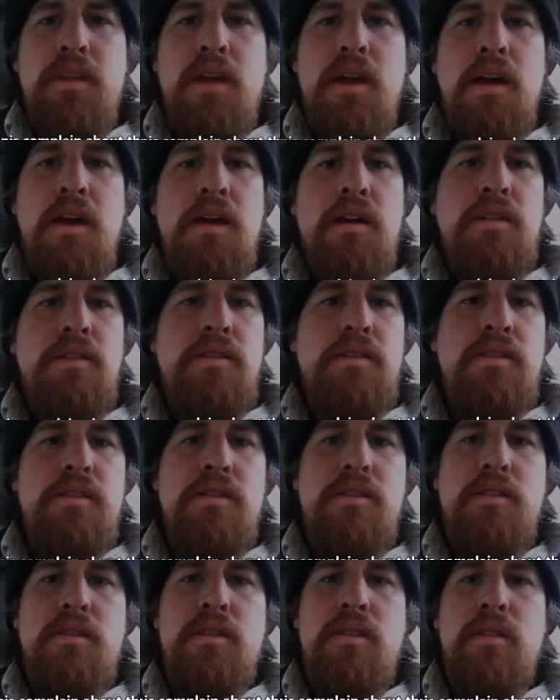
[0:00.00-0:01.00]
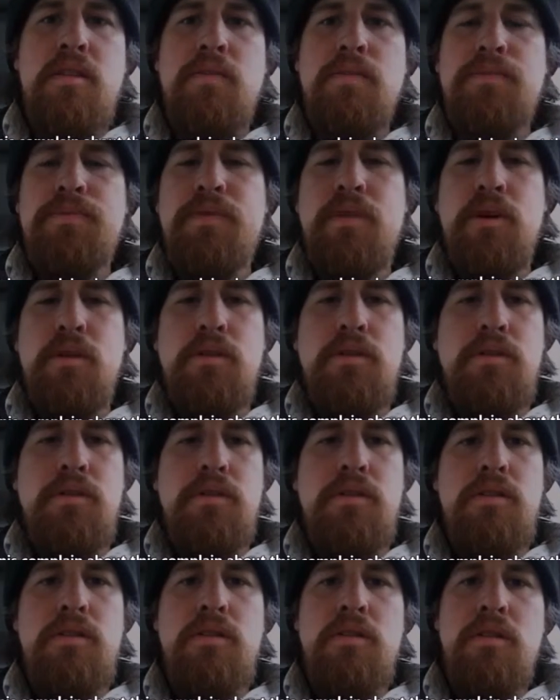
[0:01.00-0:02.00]
and
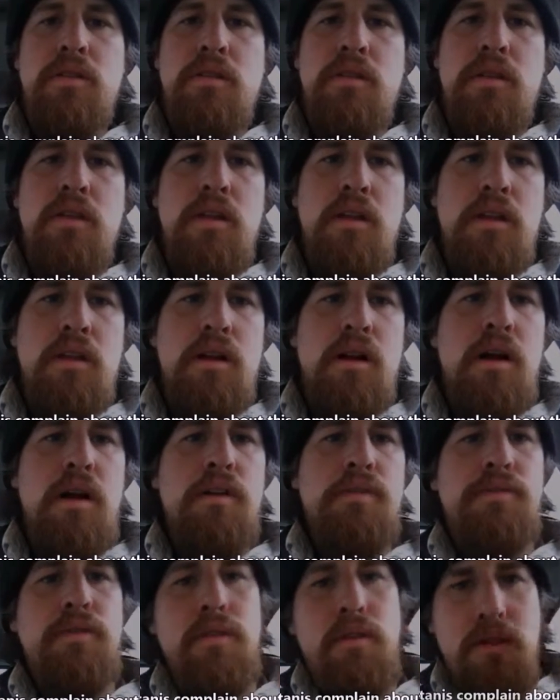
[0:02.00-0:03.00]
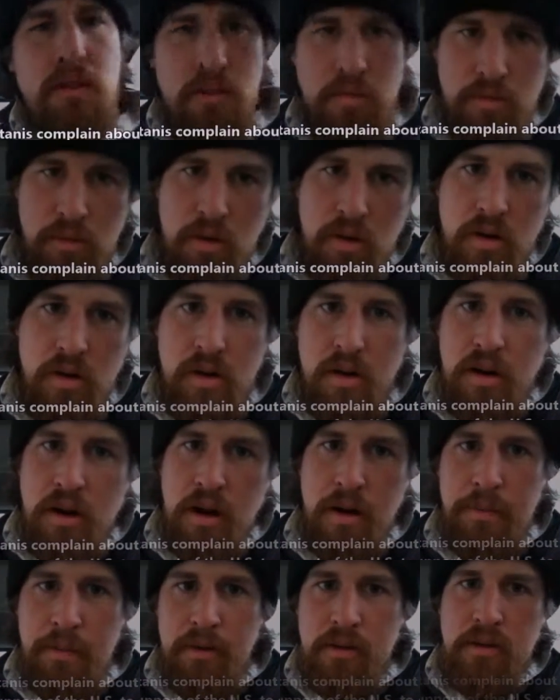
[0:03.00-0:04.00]
those offer you more
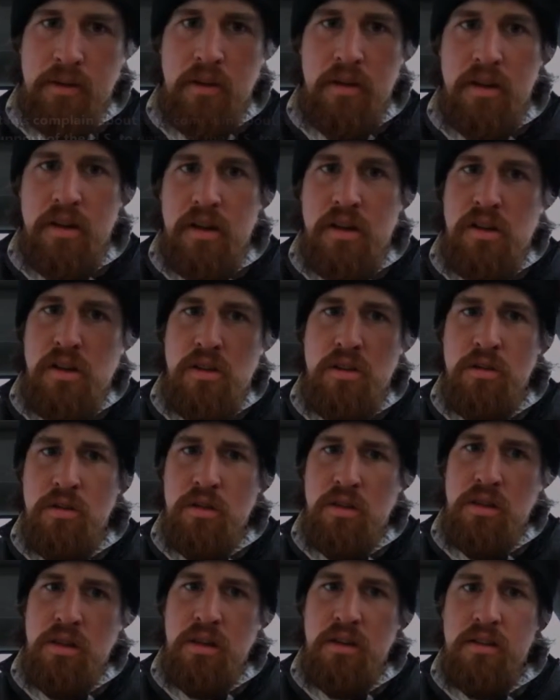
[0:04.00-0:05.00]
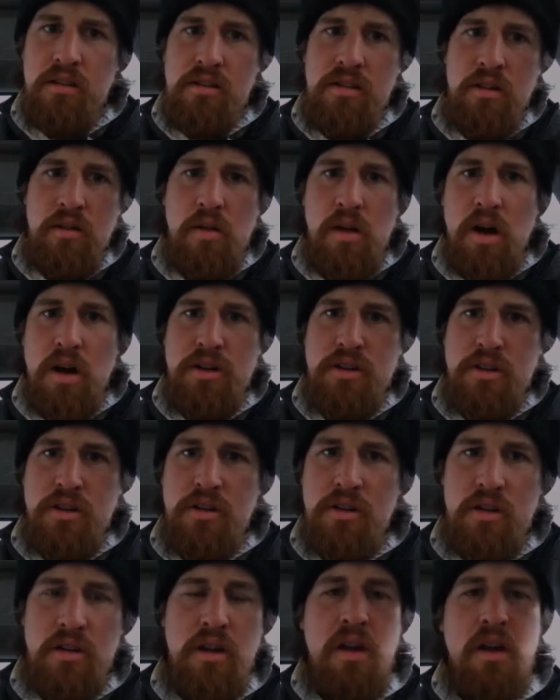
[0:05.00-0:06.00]
opportunity to do things in
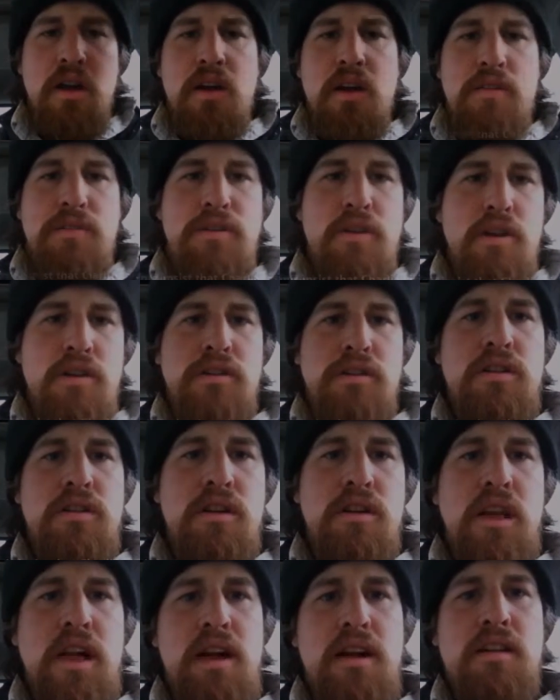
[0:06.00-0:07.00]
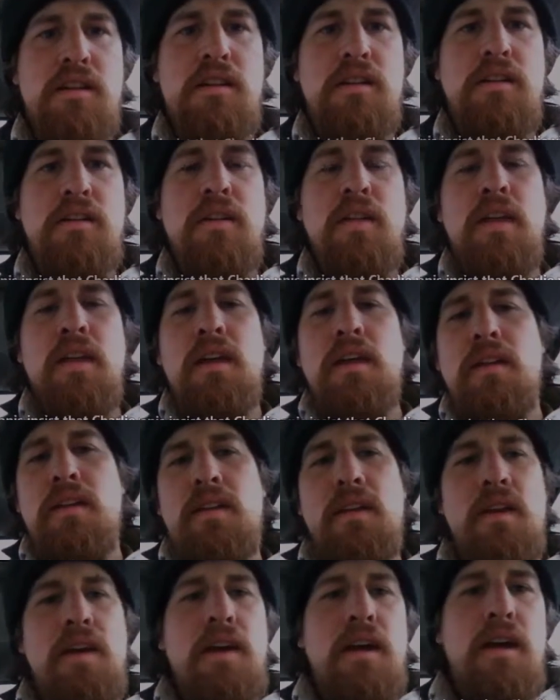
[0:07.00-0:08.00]
Washington. First, you're elected,
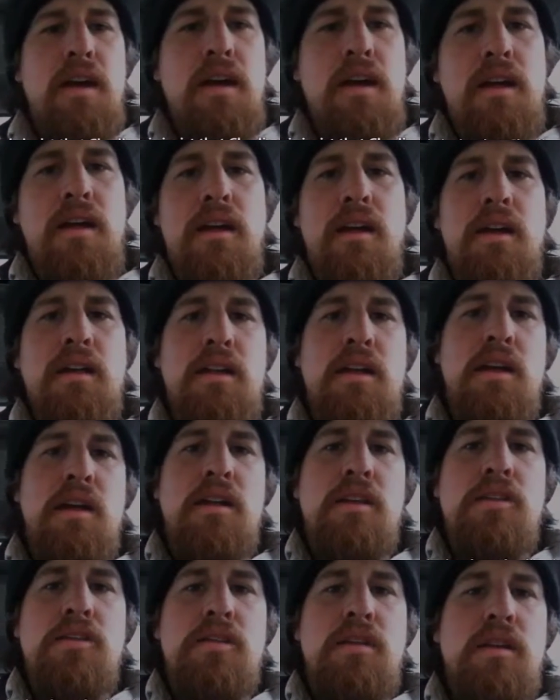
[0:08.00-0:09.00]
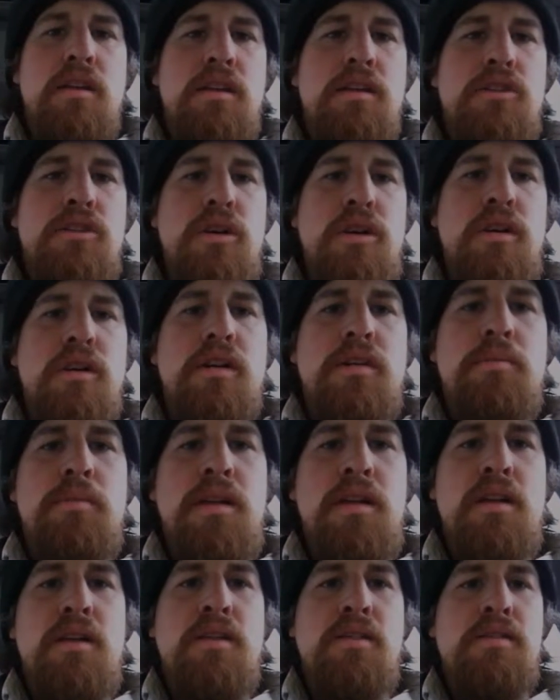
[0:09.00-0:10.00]
and then you can join
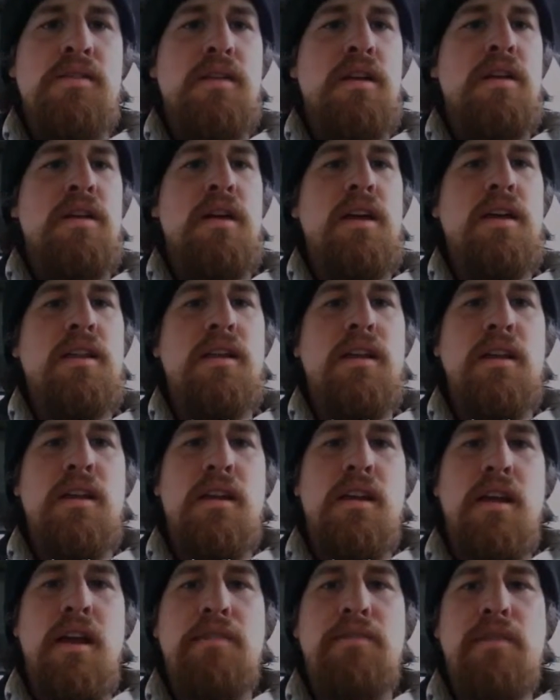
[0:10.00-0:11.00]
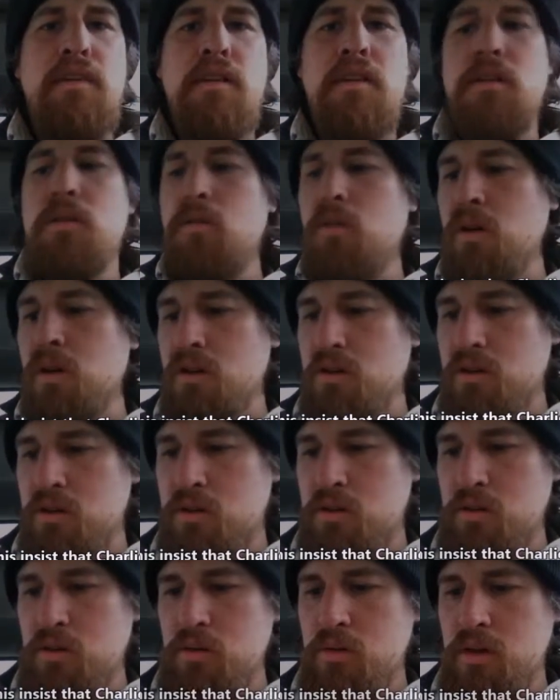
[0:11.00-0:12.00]
committees, and then every
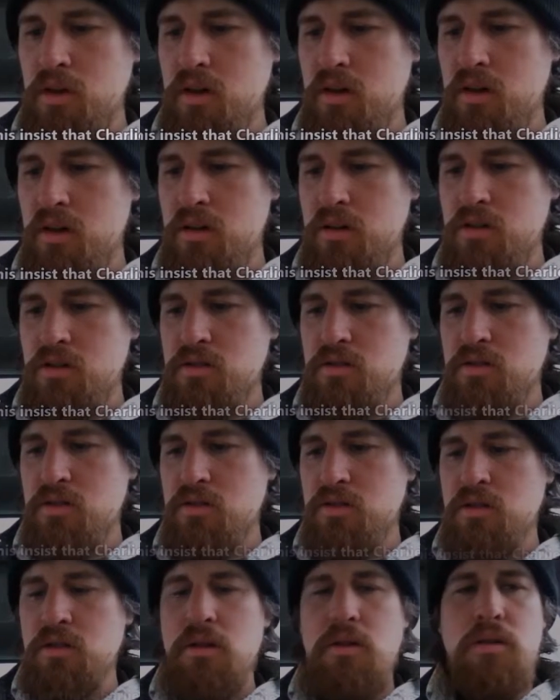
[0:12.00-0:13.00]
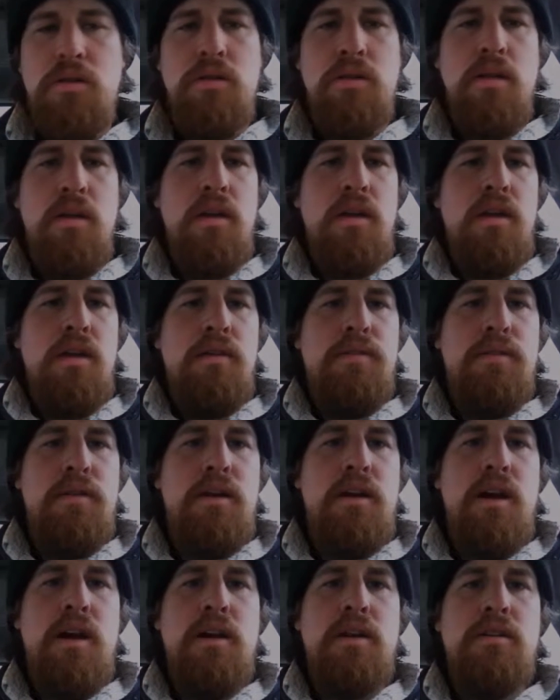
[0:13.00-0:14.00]
2 years or so for
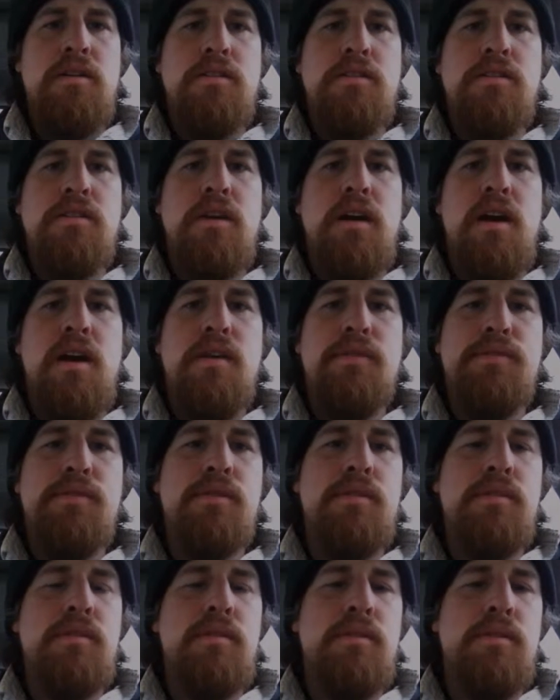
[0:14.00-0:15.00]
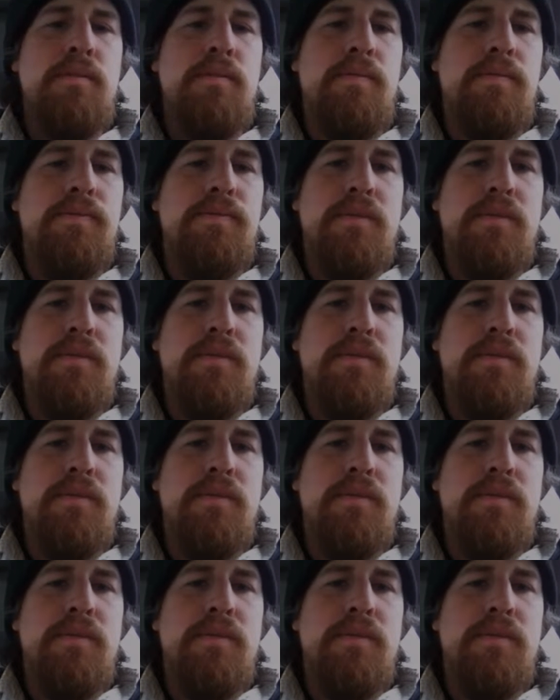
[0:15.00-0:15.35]
Congress, you have to.